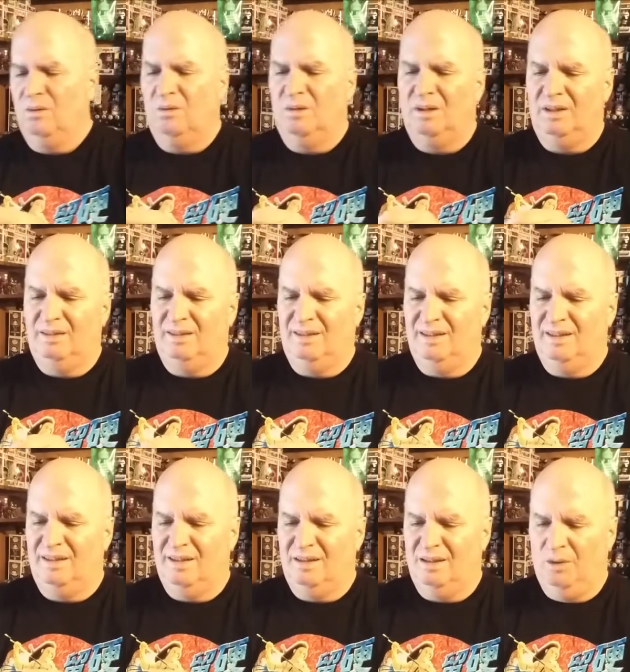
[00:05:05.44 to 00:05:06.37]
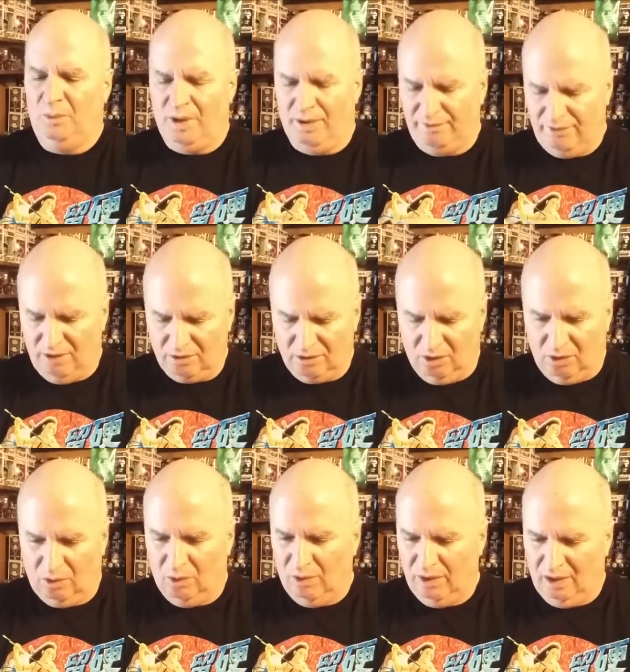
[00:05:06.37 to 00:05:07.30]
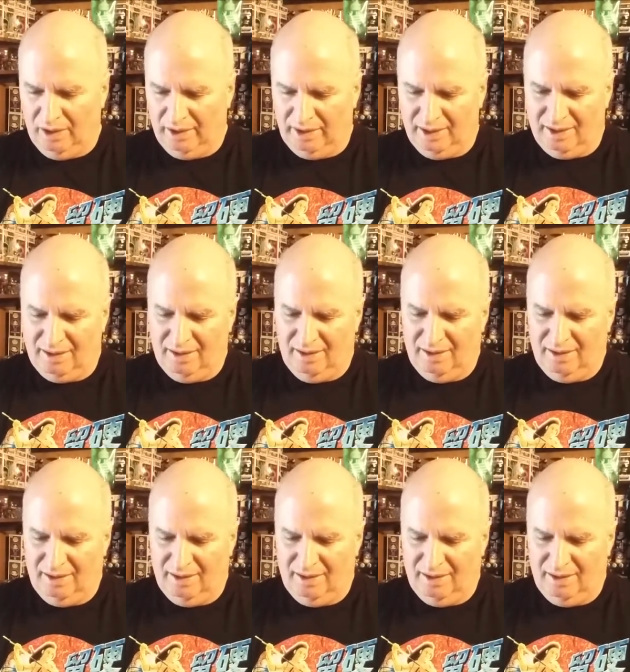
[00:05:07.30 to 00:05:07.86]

quite. We got Velcro going on here.